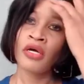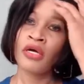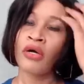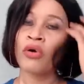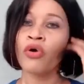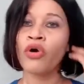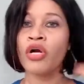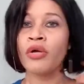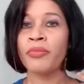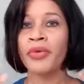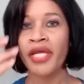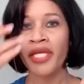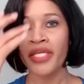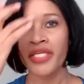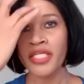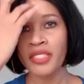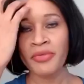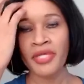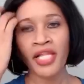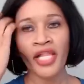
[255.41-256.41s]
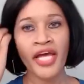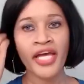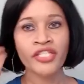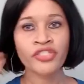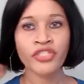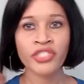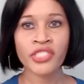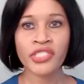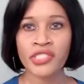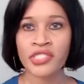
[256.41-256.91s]
or my email
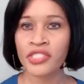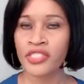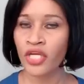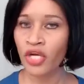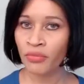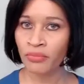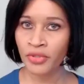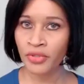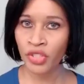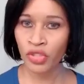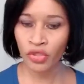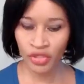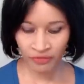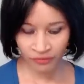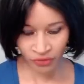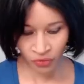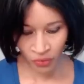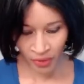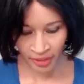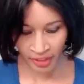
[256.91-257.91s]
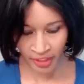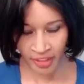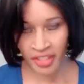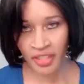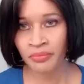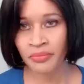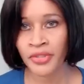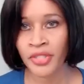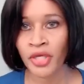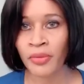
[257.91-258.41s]
address is down below if you want to
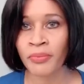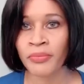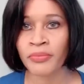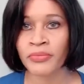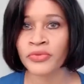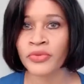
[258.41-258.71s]
hit me up.